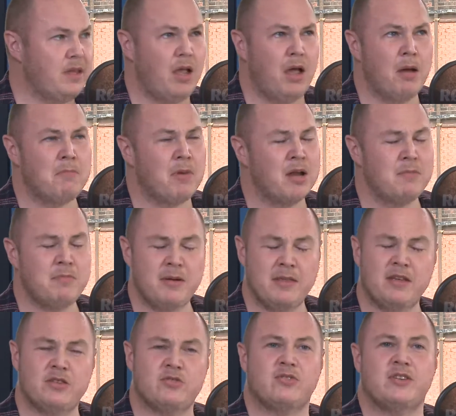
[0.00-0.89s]
Might be
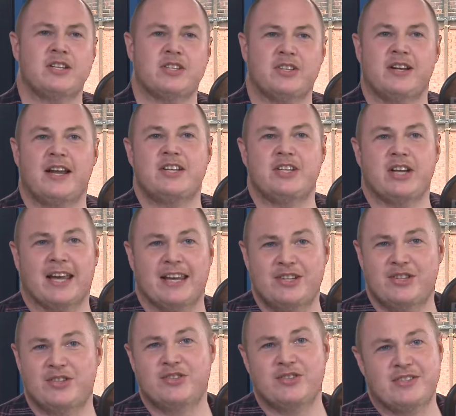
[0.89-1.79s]
that traditional
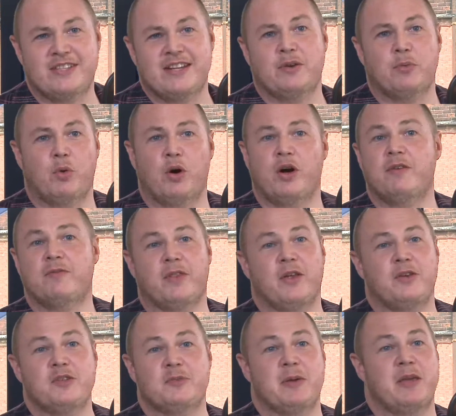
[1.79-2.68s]
education just didn't work for
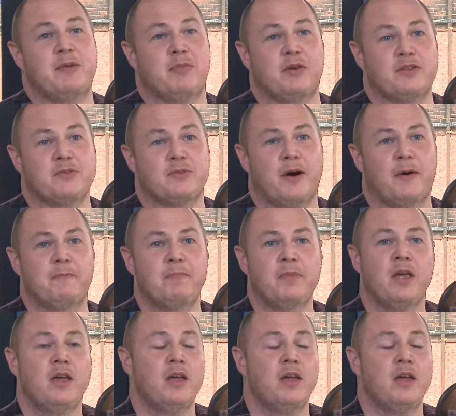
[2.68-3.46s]
those people as well.